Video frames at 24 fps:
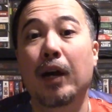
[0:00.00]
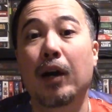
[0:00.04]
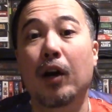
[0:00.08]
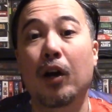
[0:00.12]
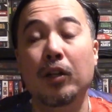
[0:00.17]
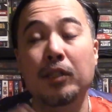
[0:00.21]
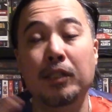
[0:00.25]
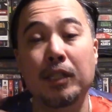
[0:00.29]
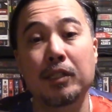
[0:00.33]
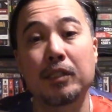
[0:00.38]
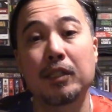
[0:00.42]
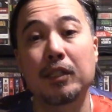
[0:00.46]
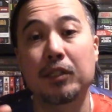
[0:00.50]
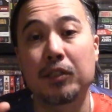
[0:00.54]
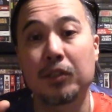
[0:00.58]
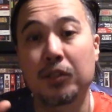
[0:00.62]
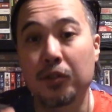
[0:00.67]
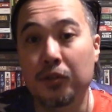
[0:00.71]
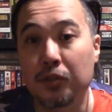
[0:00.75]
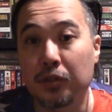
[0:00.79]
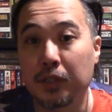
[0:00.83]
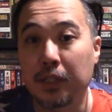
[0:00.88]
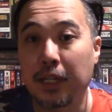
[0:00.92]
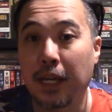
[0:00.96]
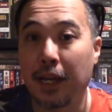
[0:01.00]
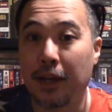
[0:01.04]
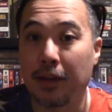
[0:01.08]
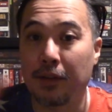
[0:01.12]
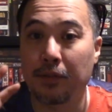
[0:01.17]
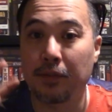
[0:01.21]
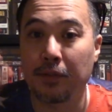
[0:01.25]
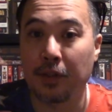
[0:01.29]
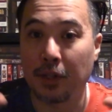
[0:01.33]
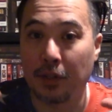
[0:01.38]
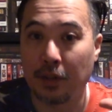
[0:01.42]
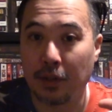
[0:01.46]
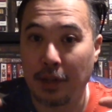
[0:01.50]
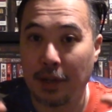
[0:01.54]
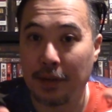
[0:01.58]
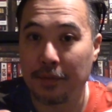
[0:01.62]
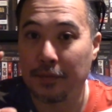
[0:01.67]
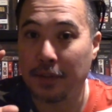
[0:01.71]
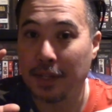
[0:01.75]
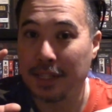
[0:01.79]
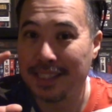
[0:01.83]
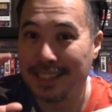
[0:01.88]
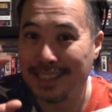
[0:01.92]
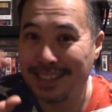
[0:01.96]
autistics usually have
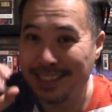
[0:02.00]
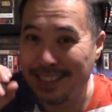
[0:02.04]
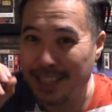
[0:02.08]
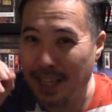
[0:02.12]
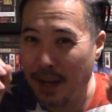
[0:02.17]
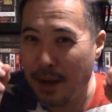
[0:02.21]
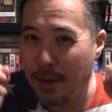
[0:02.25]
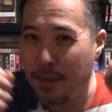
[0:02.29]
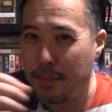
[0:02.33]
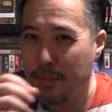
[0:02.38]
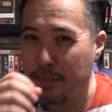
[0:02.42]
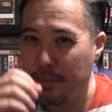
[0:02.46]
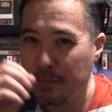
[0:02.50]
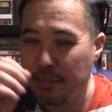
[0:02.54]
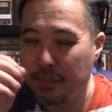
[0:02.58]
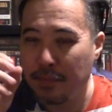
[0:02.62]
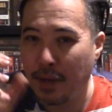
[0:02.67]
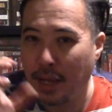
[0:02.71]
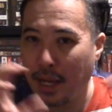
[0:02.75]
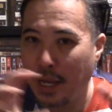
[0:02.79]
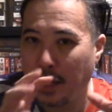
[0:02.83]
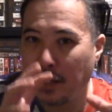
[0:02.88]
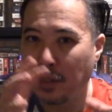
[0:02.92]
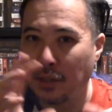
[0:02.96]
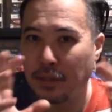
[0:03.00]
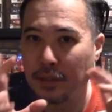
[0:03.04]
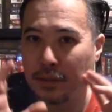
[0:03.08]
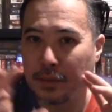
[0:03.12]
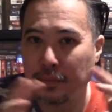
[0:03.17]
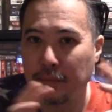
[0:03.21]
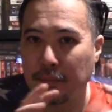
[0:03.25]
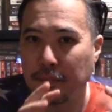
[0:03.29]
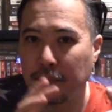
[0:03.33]
some minor